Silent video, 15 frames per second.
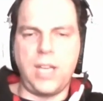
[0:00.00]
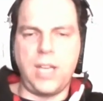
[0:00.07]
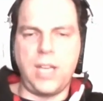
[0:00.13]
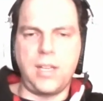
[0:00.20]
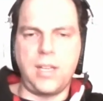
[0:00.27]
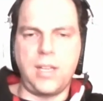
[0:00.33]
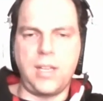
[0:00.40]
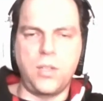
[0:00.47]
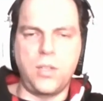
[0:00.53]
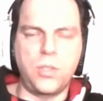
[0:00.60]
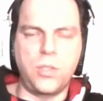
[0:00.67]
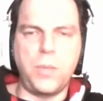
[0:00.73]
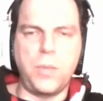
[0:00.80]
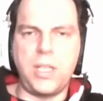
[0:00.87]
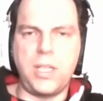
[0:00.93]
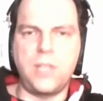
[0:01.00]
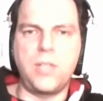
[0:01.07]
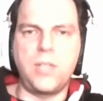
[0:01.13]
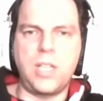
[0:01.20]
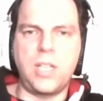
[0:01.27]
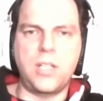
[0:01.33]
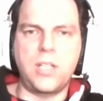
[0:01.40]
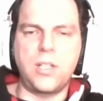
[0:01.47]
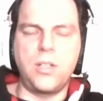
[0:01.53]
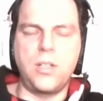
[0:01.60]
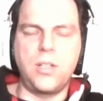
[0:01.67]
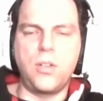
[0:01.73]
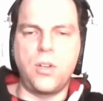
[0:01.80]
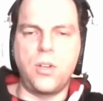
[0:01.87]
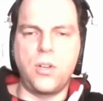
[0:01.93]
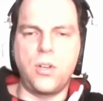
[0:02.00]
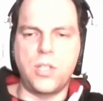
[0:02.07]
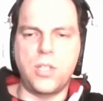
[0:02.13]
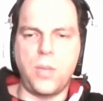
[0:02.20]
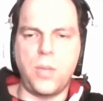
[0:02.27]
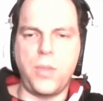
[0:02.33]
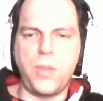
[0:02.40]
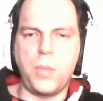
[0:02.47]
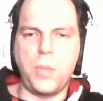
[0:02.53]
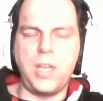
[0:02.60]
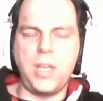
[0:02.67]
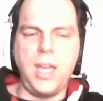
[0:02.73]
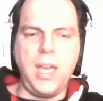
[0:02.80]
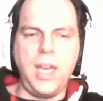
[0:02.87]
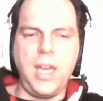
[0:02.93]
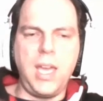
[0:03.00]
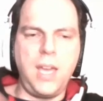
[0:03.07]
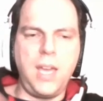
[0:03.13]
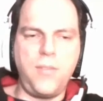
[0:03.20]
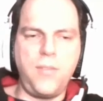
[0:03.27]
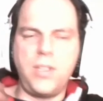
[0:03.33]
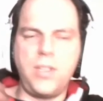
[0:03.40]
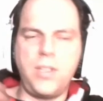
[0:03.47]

like an automated retention or, or something. But every